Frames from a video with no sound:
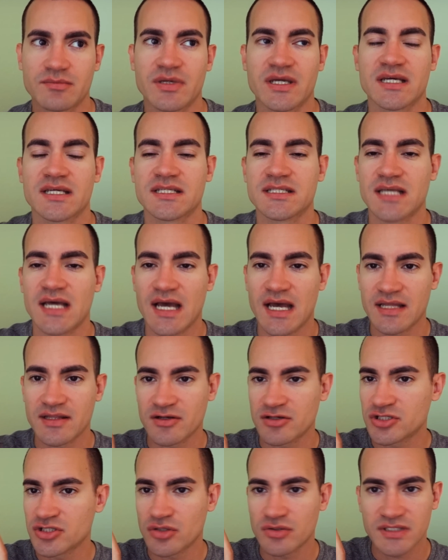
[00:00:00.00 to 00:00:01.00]
because
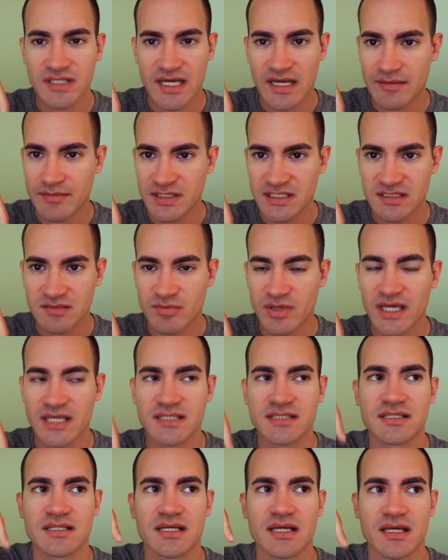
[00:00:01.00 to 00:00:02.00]
there's no time and
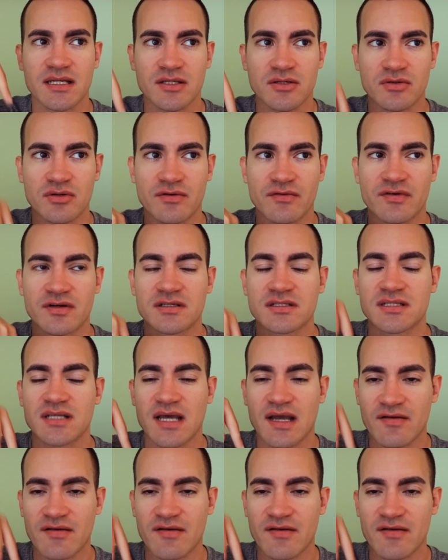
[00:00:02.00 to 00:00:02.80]
space and universe,